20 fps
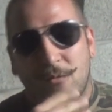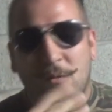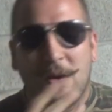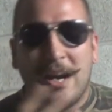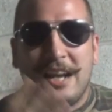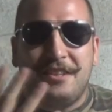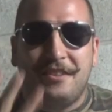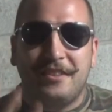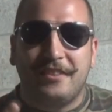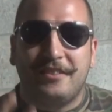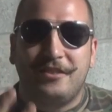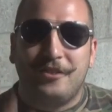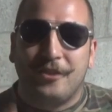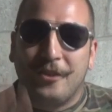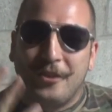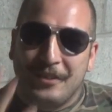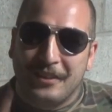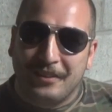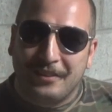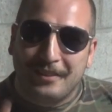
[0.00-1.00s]
Why just
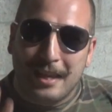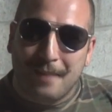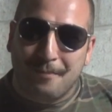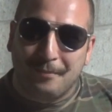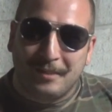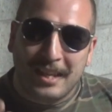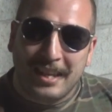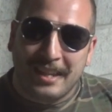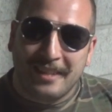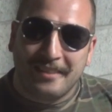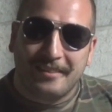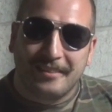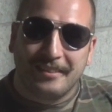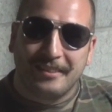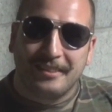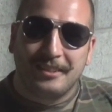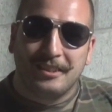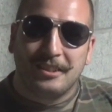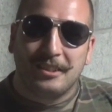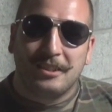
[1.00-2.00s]
join the Stepdads?
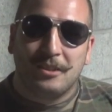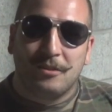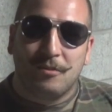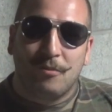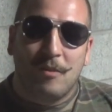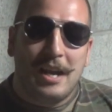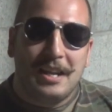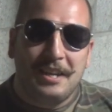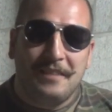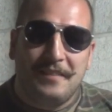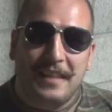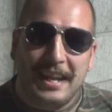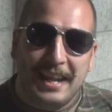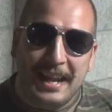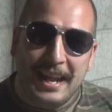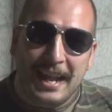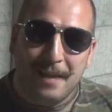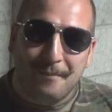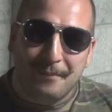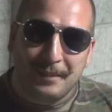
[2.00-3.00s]
Why did that
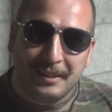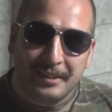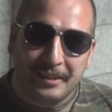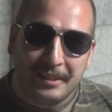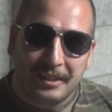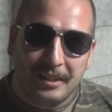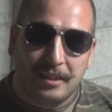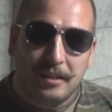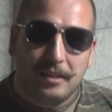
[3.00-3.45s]
happen?